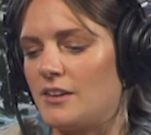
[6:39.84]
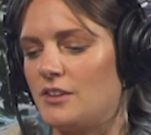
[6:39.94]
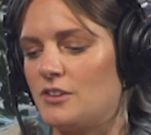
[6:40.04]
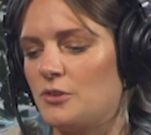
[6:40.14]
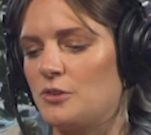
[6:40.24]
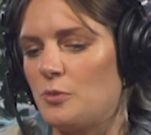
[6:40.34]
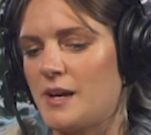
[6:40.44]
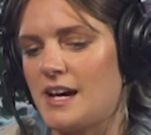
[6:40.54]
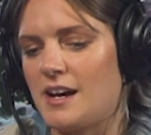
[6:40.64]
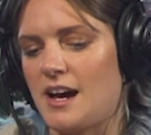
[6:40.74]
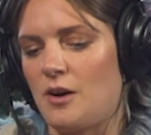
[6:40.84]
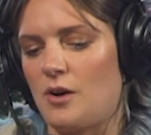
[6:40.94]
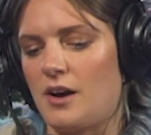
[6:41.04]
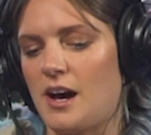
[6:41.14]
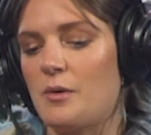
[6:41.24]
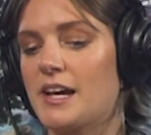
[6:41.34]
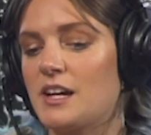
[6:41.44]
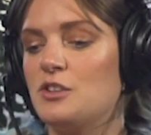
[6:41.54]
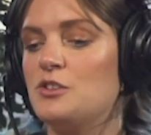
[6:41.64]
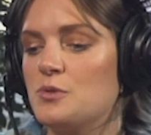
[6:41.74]
the way how I
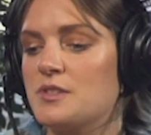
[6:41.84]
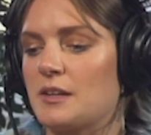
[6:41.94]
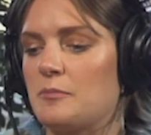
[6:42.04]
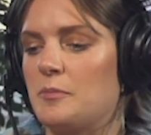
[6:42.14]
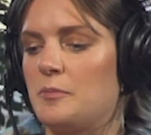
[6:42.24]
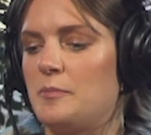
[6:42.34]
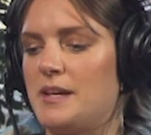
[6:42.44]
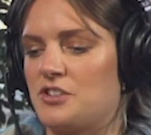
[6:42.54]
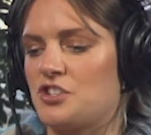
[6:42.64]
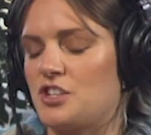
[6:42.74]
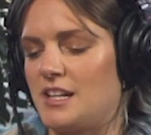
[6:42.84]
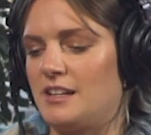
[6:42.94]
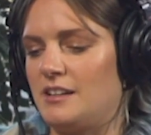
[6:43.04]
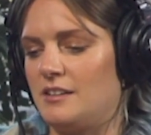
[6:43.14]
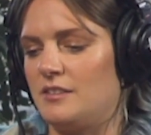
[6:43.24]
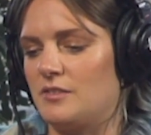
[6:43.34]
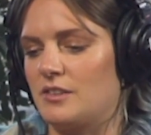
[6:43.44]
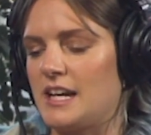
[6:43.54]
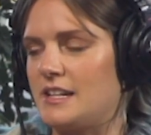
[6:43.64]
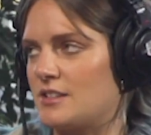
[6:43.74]
kind of use like bitch in Glad